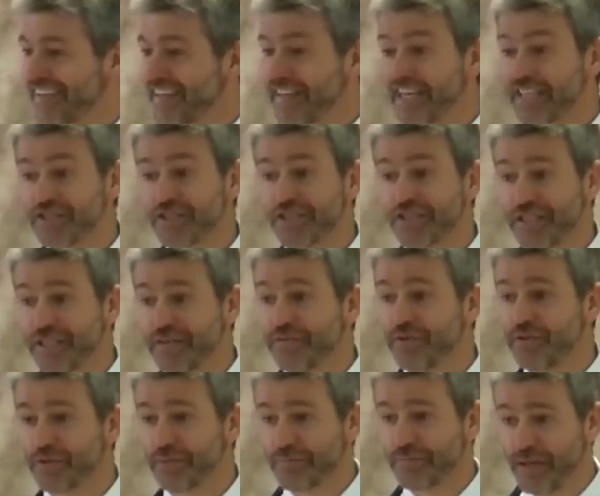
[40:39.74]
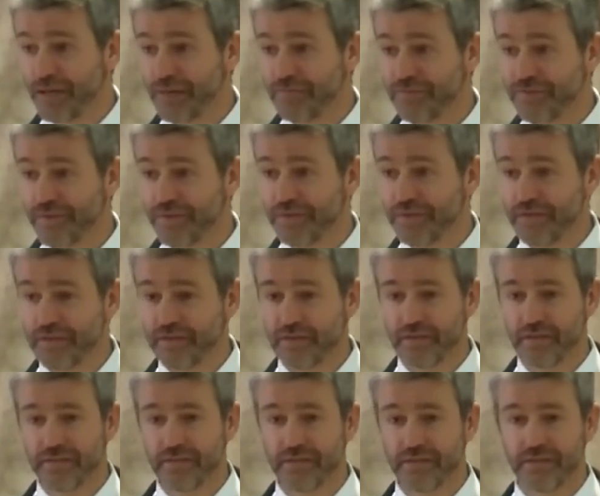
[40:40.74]
Now that should give you some comfort,
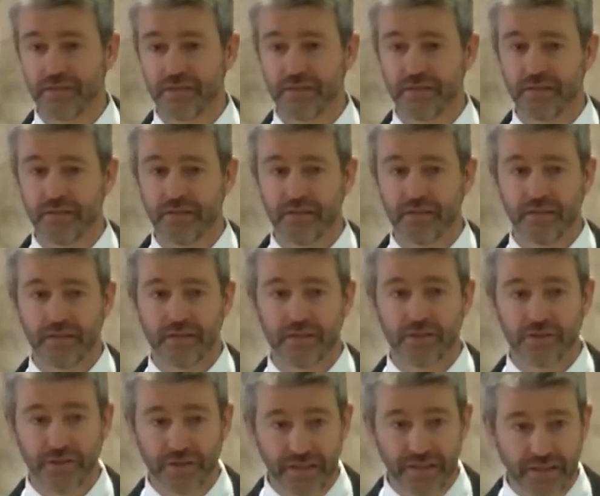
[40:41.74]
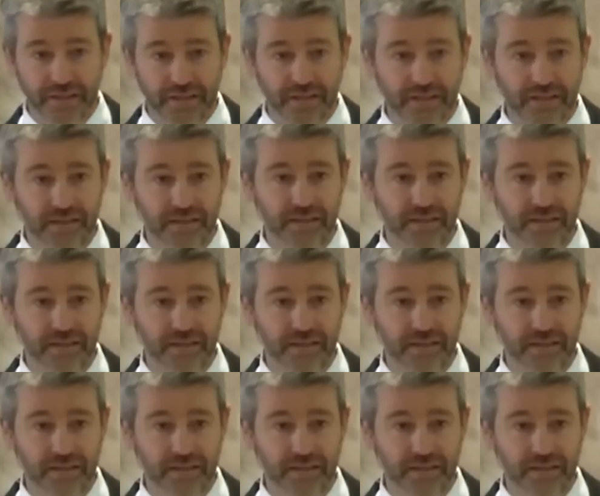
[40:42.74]
shouldn't it?